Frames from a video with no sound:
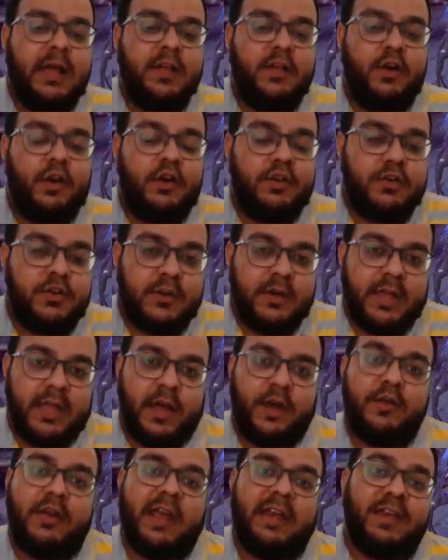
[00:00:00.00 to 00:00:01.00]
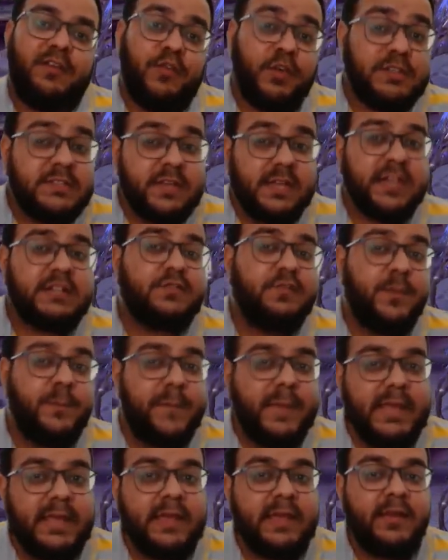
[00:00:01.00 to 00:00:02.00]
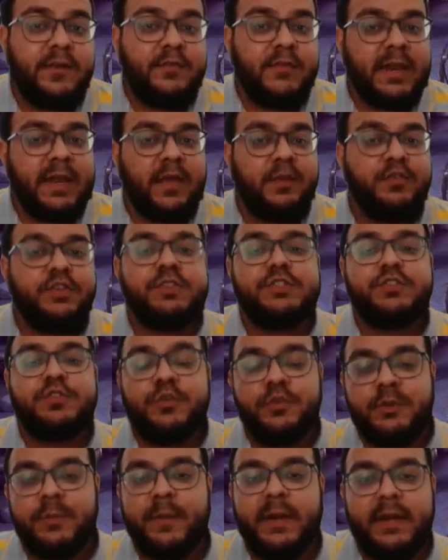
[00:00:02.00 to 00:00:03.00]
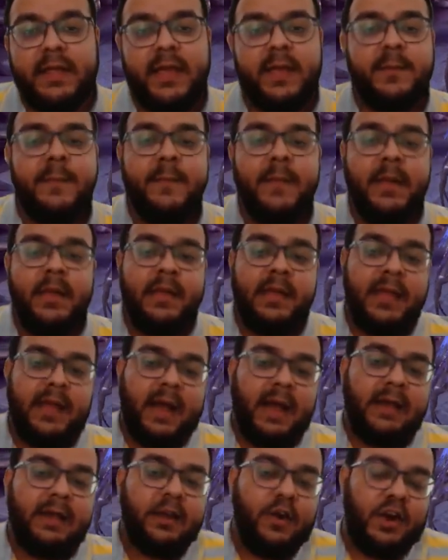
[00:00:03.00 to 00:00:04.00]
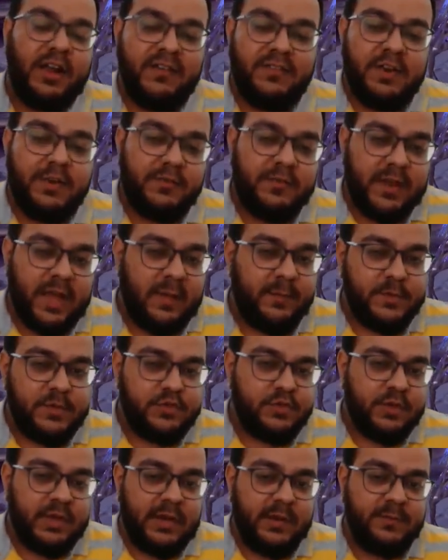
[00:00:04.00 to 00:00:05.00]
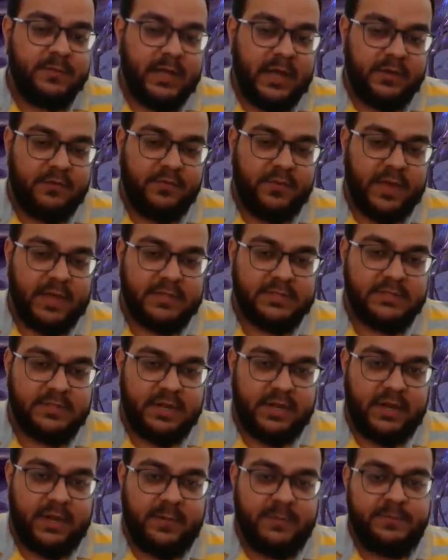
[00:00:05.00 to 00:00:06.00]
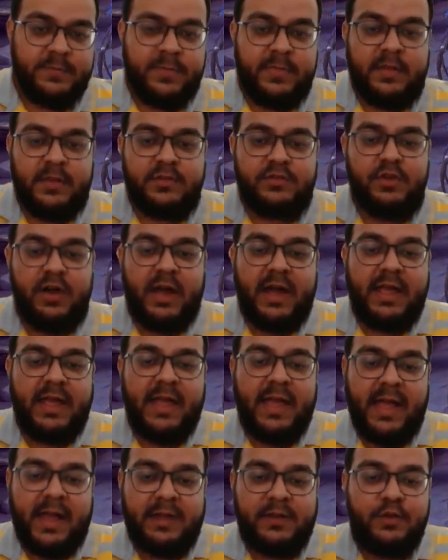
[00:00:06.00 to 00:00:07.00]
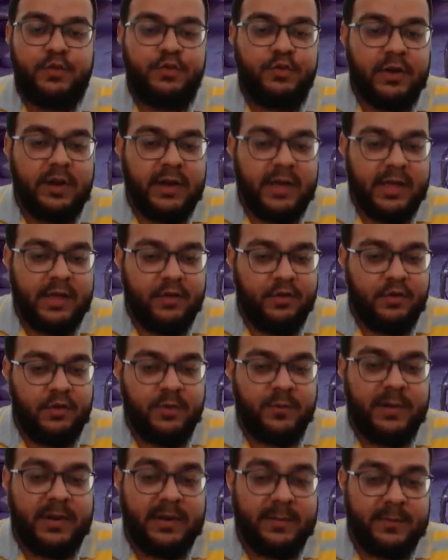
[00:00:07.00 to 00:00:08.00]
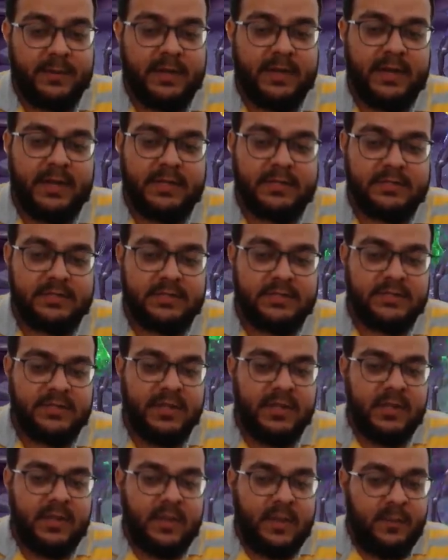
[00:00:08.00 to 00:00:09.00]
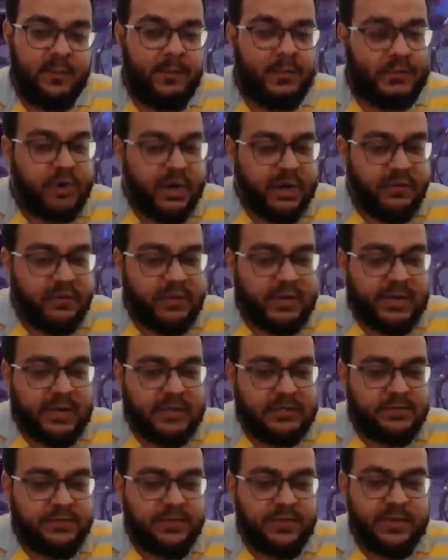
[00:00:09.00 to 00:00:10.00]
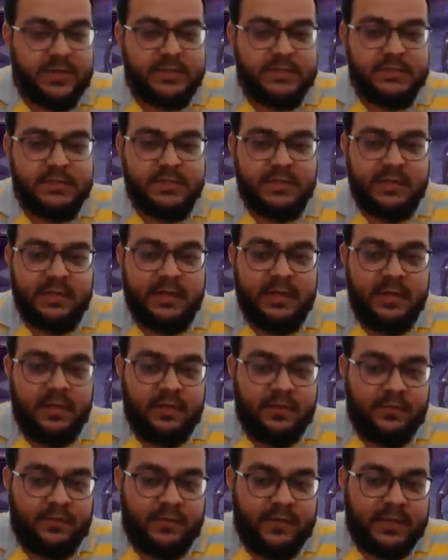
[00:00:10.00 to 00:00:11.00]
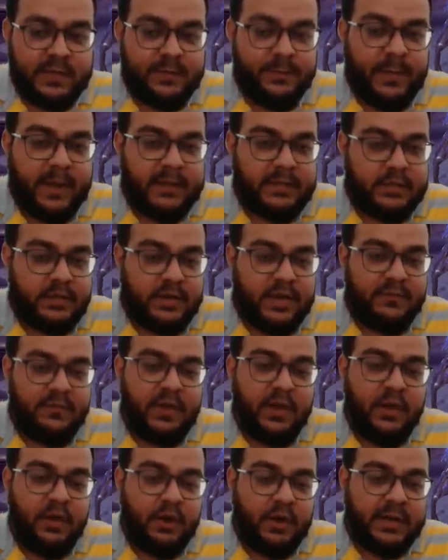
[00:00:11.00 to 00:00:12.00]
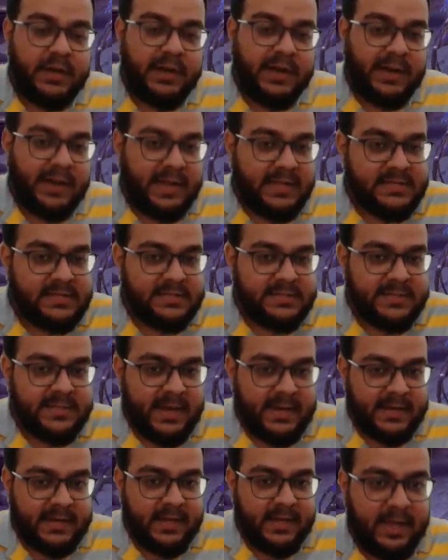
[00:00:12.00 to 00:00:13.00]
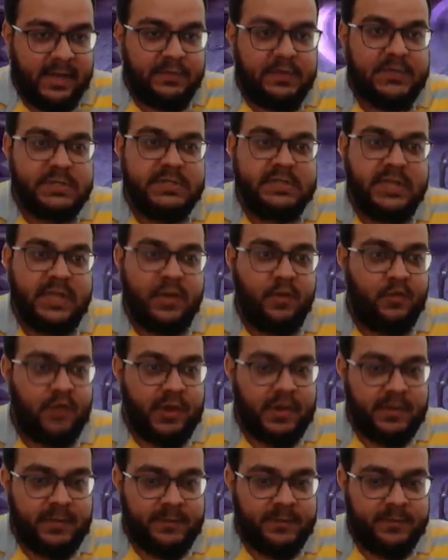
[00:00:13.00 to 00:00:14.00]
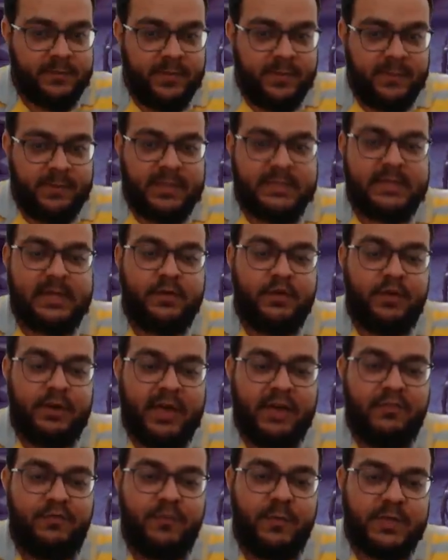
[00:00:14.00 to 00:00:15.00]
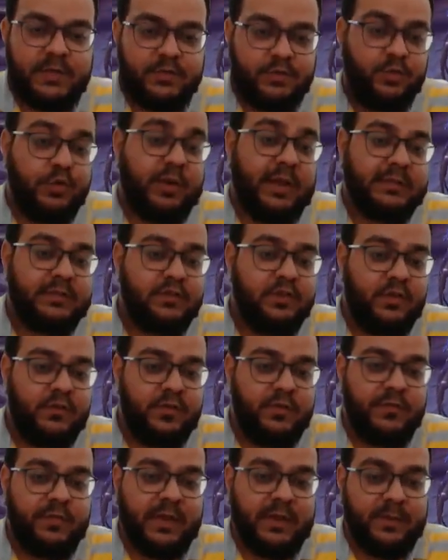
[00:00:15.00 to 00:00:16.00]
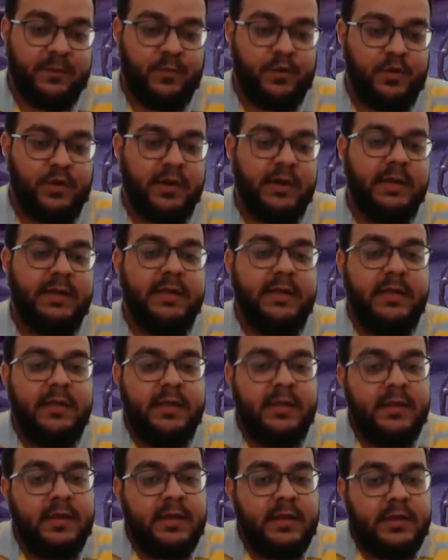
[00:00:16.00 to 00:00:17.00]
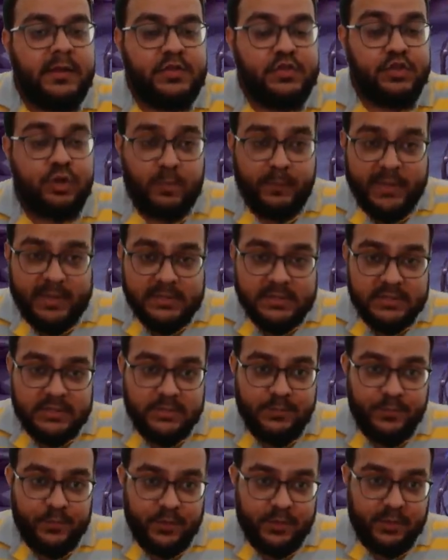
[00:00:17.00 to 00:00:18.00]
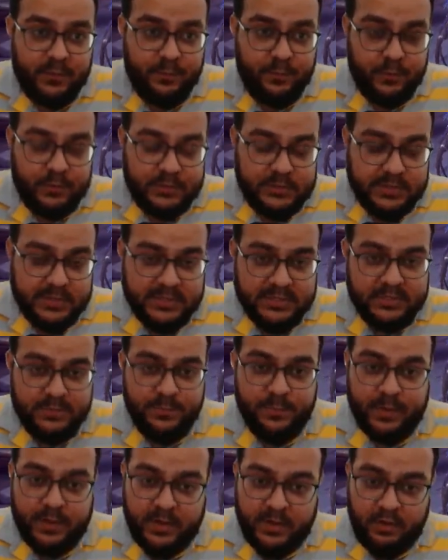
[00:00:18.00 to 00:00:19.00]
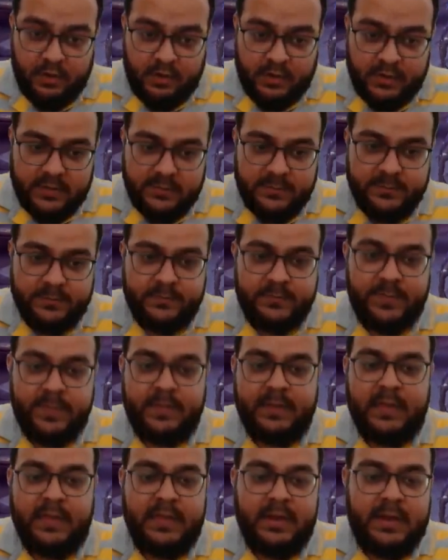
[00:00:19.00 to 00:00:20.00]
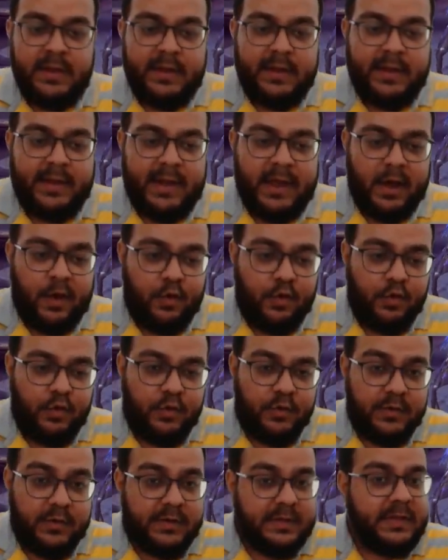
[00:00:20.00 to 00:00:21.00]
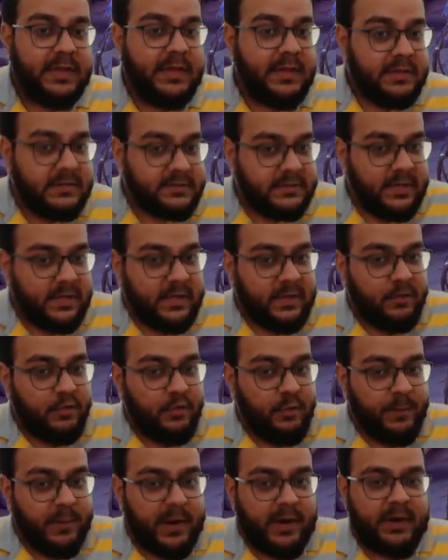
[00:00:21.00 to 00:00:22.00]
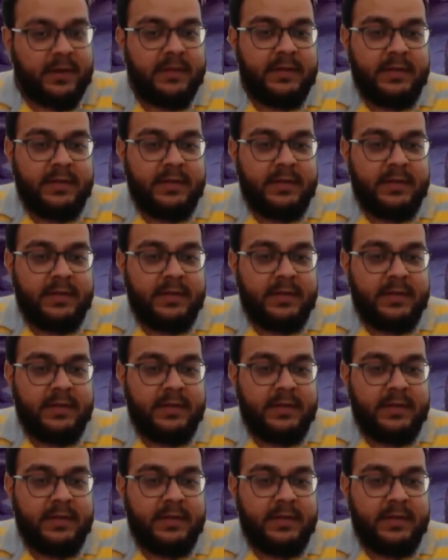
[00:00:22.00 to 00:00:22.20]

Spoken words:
your account, and it was the case for me when I was through the mid game, I did not have enough damage to kill him that fast, right? So I had to rely on multiple cleansers. Mithrala will cleanse first, With Python, I will not cleanse yet. will just A1 because I don't have much to cleanse off of anymore. Geomancer puts his burn on. Now, here's the cool part.